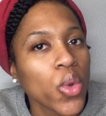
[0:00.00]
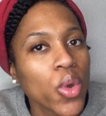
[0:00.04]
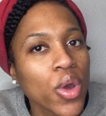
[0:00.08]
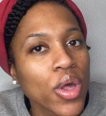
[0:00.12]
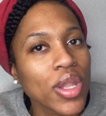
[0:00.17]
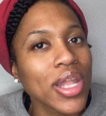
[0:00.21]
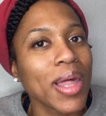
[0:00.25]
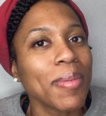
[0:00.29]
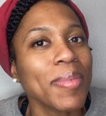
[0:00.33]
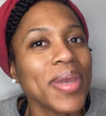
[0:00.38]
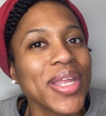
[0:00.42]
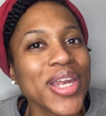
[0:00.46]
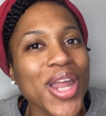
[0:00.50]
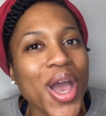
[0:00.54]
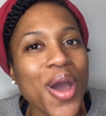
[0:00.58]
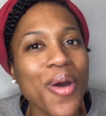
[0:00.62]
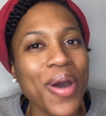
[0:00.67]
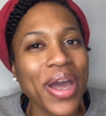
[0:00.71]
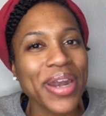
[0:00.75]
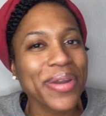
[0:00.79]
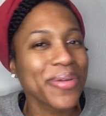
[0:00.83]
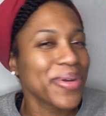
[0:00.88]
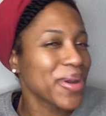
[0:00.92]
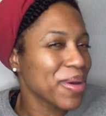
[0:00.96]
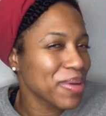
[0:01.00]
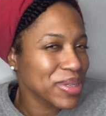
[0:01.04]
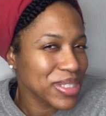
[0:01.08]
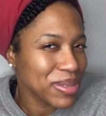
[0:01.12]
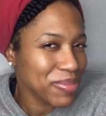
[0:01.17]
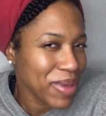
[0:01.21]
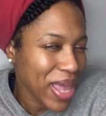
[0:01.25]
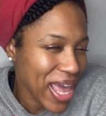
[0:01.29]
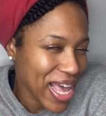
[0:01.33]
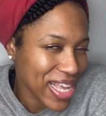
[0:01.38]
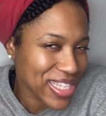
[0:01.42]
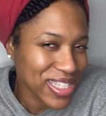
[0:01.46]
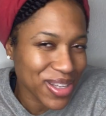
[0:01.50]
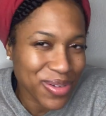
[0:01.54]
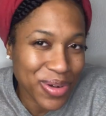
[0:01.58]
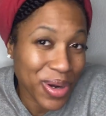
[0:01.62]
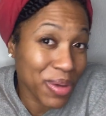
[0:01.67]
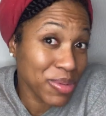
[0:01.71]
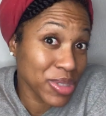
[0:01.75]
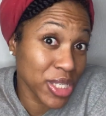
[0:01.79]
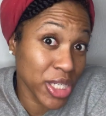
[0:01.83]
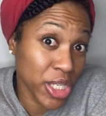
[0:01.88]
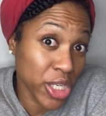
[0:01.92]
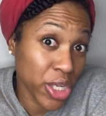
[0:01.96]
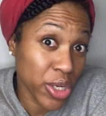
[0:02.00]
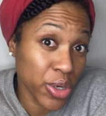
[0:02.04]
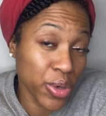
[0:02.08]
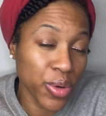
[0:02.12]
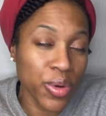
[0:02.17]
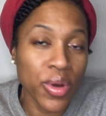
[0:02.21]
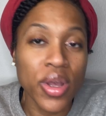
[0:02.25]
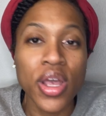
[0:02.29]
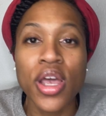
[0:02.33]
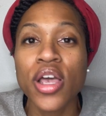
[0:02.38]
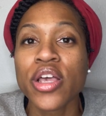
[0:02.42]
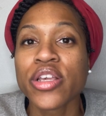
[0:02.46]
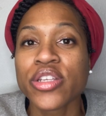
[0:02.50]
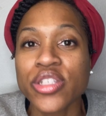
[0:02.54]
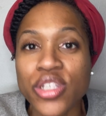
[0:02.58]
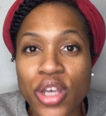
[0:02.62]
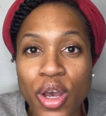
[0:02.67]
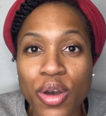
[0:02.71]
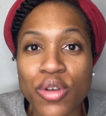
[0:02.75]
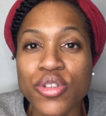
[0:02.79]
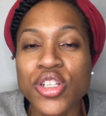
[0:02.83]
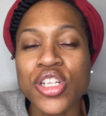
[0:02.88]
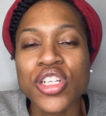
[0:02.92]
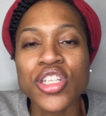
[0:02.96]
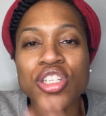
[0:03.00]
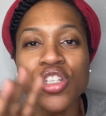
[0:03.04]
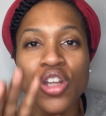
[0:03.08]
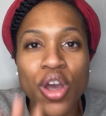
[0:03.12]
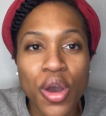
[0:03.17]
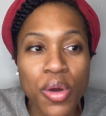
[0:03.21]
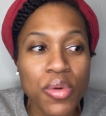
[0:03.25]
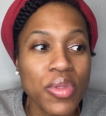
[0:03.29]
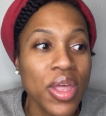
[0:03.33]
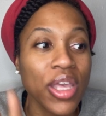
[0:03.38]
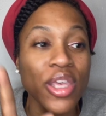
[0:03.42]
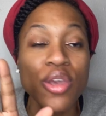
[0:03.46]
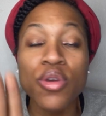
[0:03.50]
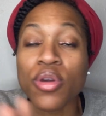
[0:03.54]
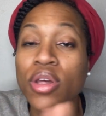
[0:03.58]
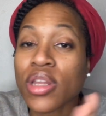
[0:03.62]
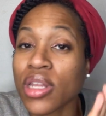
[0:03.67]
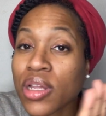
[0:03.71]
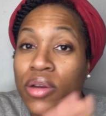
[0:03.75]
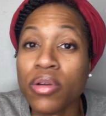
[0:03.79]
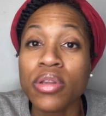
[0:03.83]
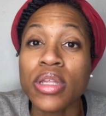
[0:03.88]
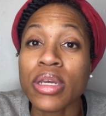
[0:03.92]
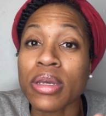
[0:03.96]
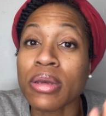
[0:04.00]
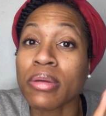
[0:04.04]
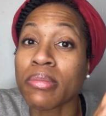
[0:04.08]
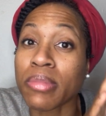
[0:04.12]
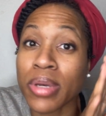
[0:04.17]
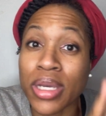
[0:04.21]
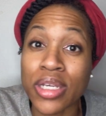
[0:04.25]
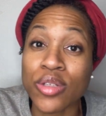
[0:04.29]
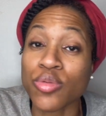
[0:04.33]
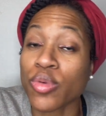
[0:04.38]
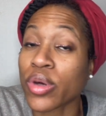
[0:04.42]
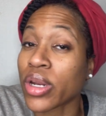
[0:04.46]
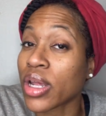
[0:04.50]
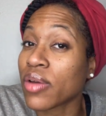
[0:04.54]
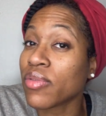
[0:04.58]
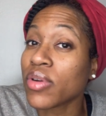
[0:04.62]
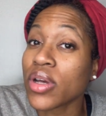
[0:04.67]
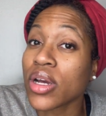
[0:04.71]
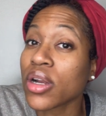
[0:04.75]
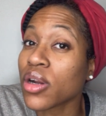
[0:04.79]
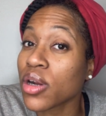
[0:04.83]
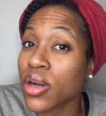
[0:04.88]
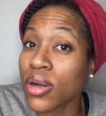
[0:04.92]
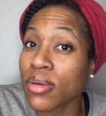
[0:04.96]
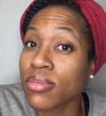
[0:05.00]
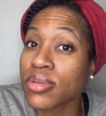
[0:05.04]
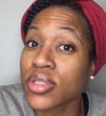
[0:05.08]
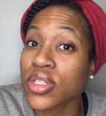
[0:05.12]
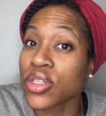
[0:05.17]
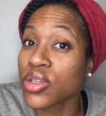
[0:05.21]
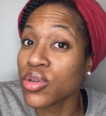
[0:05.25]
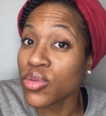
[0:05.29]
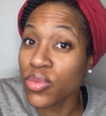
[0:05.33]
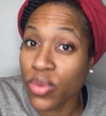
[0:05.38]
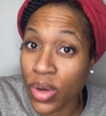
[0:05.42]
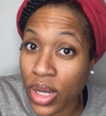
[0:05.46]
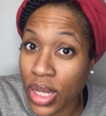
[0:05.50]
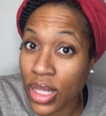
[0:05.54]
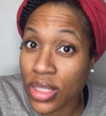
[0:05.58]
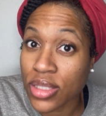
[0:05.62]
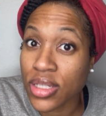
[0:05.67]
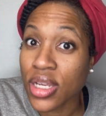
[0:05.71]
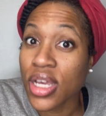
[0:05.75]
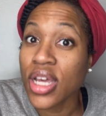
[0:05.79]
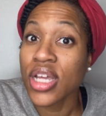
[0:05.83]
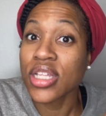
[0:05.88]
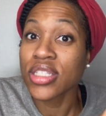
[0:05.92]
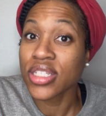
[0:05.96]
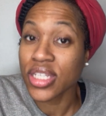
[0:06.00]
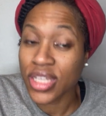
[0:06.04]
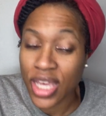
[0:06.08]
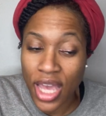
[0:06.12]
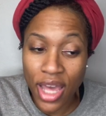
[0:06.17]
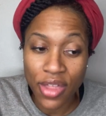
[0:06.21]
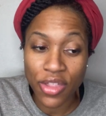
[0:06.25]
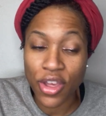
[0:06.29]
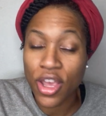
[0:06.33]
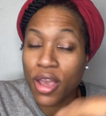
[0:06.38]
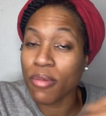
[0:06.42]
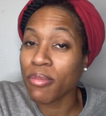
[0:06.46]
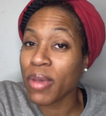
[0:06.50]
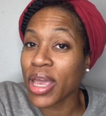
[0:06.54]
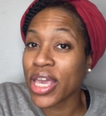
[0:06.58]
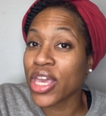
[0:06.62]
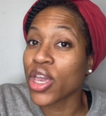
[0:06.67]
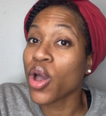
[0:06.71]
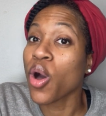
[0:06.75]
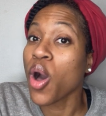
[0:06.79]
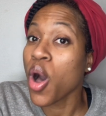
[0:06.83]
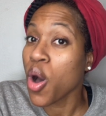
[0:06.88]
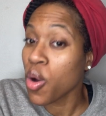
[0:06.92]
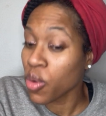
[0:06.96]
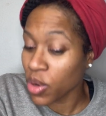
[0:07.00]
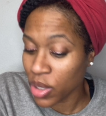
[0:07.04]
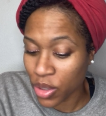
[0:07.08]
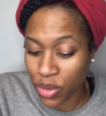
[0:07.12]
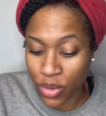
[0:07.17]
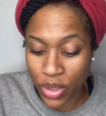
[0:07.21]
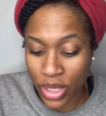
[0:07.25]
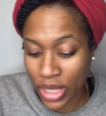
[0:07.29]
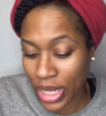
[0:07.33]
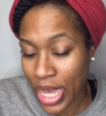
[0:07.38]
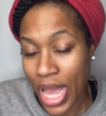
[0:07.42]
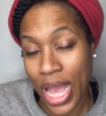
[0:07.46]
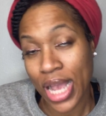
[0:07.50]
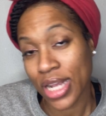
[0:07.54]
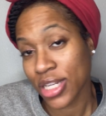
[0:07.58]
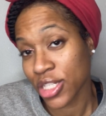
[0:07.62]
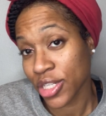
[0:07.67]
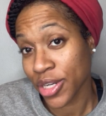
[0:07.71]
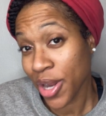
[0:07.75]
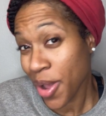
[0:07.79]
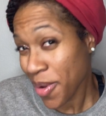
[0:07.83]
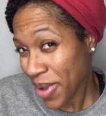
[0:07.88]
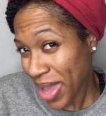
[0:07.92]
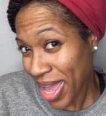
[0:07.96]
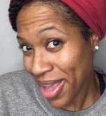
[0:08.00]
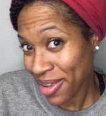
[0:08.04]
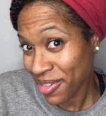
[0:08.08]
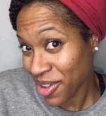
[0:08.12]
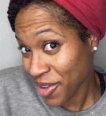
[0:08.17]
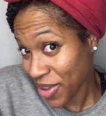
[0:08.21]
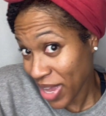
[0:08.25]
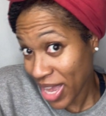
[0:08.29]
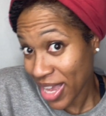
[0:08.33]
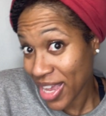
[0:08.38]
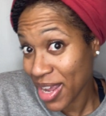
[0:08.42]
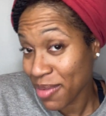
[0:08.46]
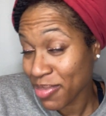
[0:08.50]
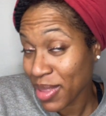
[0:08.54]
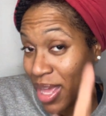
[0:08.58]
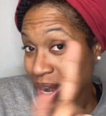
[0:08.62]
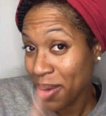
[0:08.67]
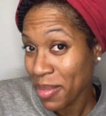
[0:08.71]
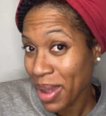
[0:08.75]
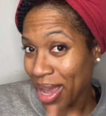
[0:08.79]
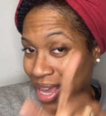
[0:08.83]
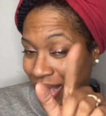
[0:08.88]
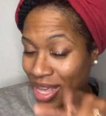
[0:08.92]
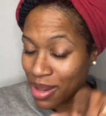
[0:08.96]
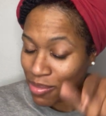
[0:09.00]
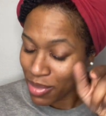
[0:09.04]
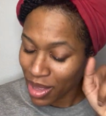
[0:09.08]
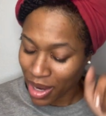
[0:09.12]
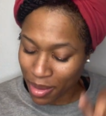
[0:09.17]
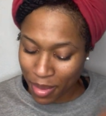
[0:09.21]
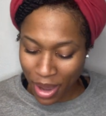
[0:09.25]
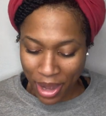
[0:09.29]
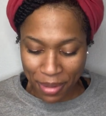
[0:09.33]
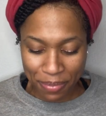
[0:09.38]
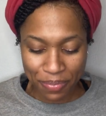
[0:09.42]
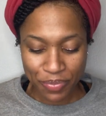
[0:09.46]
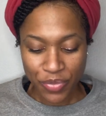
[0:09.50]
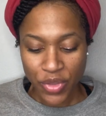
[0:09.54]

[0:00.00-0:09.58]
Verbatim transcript: Let me know. I don't know what to mix. I don't know what to do. So just know that you can literally mix whatever herbs you want together and make your own little concoction. Okay. Okay. Keep that in mind. Keep that in mind.